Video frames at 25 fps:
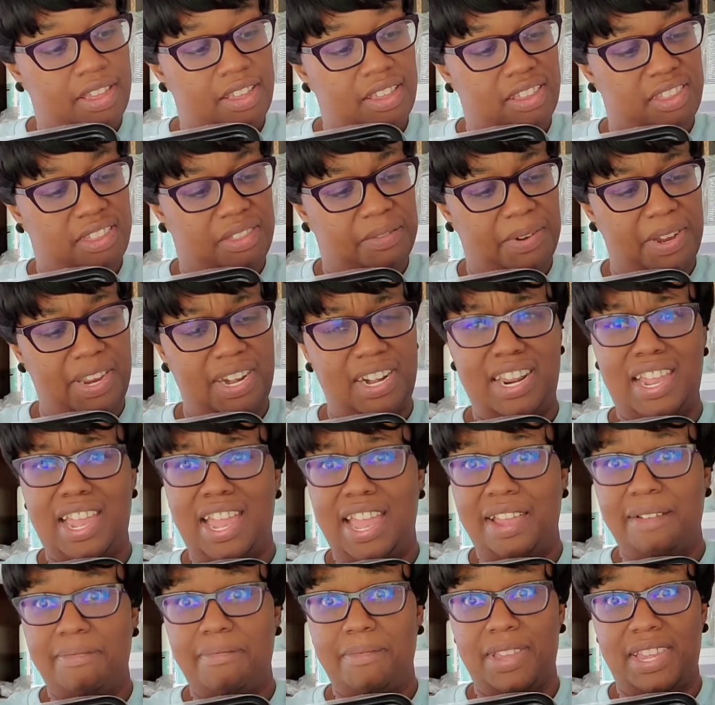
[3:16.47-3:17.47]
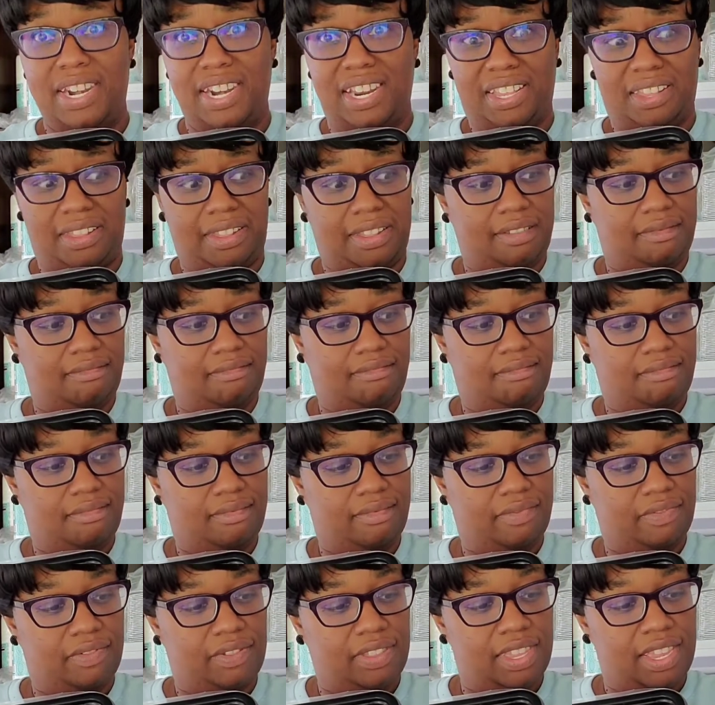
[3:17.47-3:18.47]
three and a half minutes,
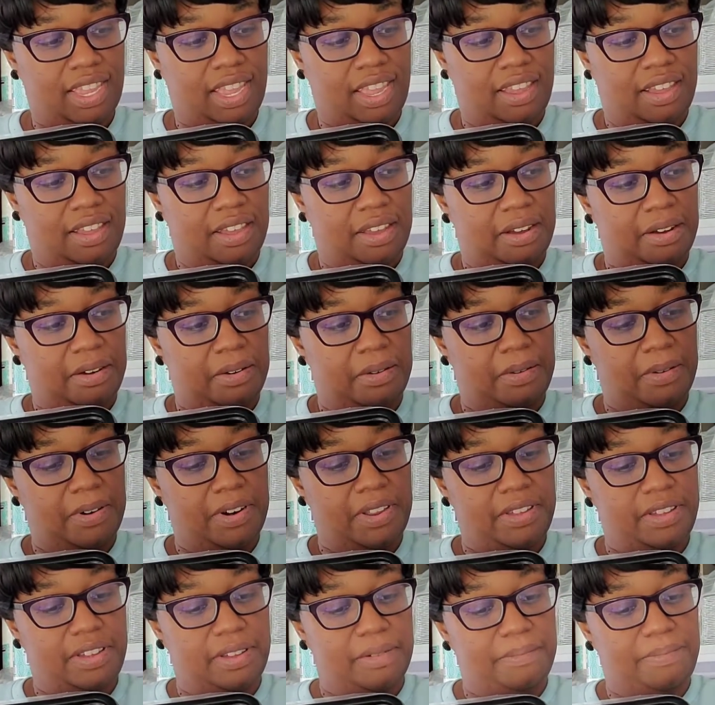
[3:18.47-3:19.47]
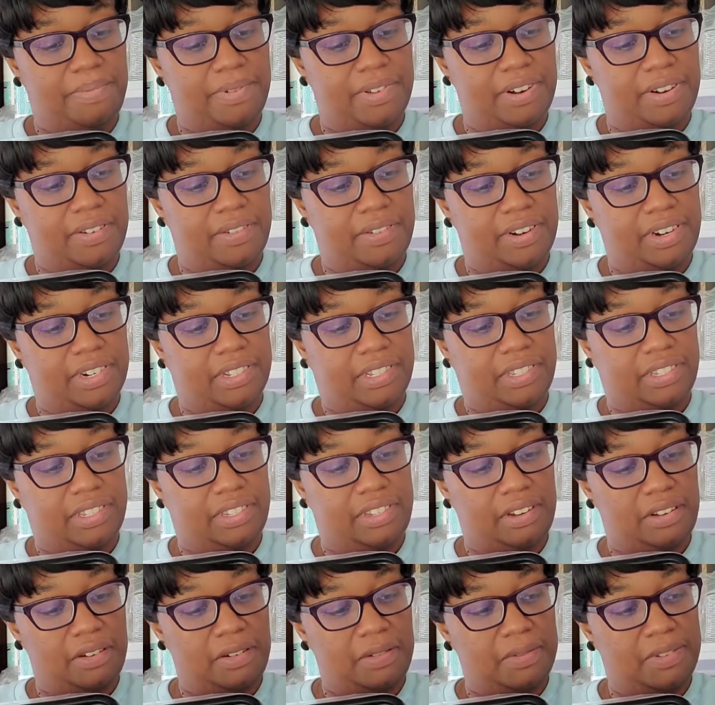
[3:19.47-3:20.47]
or you can put it on the
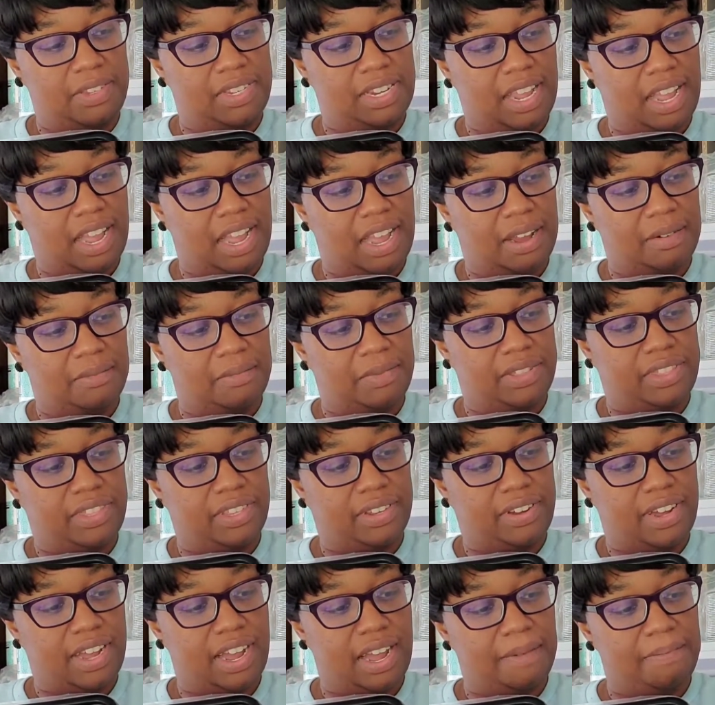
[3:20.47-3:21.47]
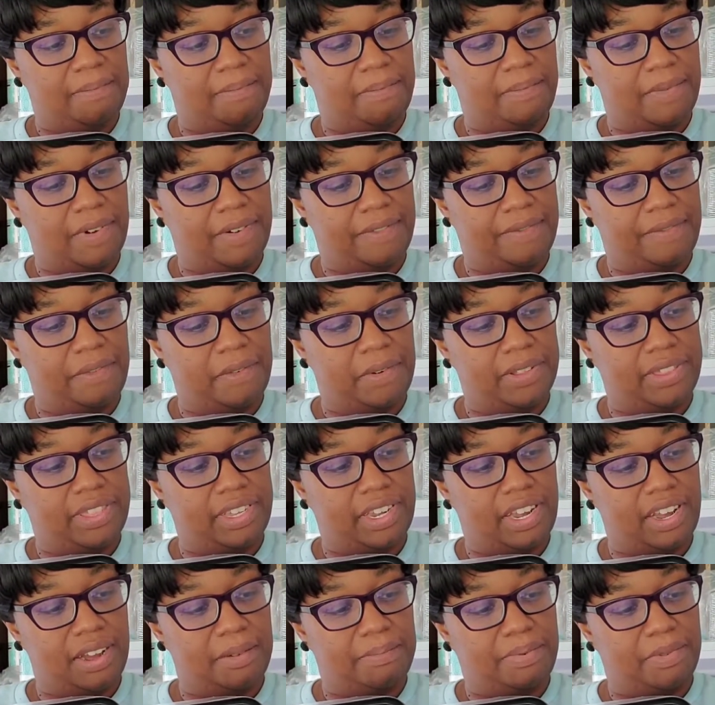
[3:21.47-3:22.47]
stove top with a cup, a fourth
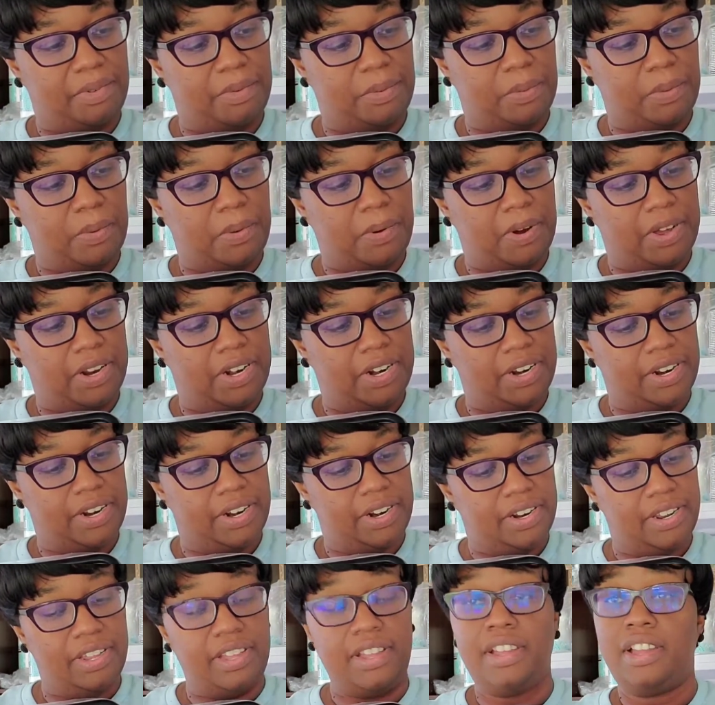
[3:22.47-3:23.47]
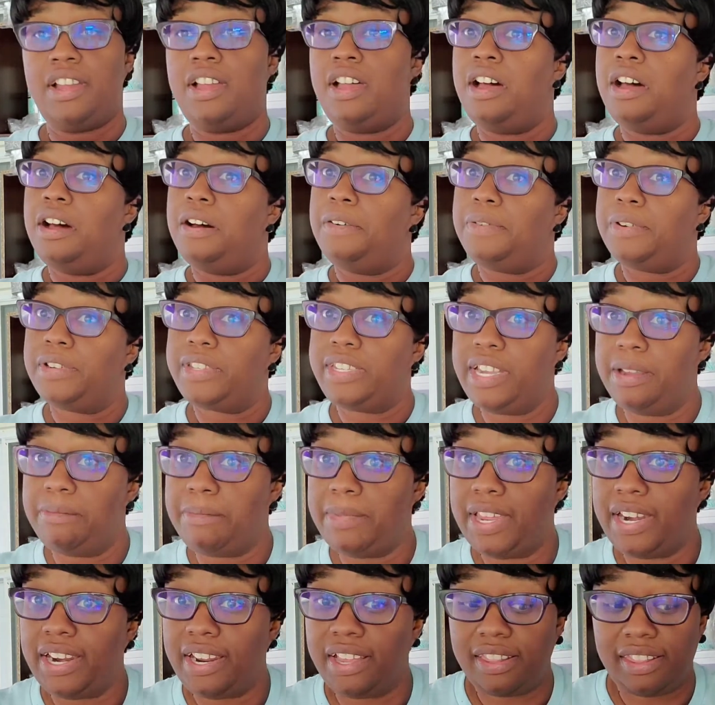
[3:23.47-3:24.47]
a cup of water for
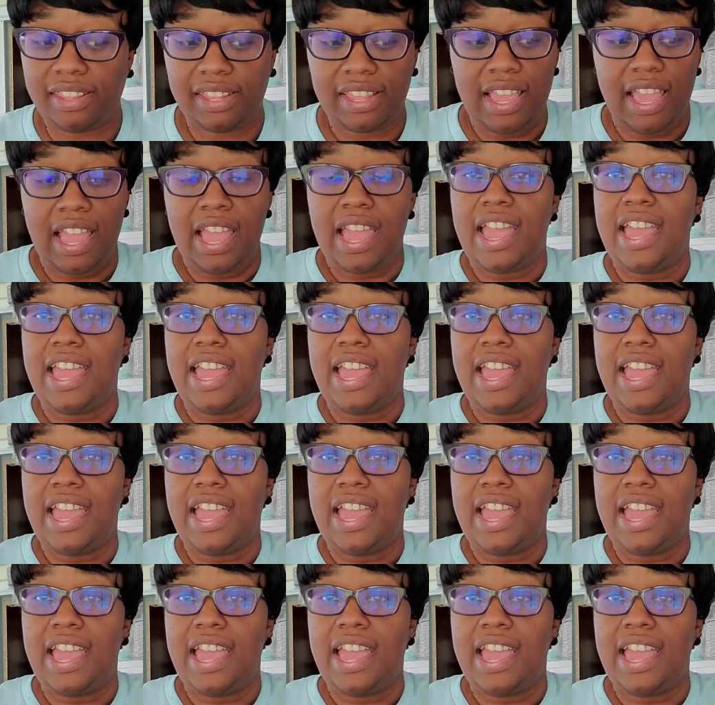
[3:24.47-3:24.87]
ten minutes.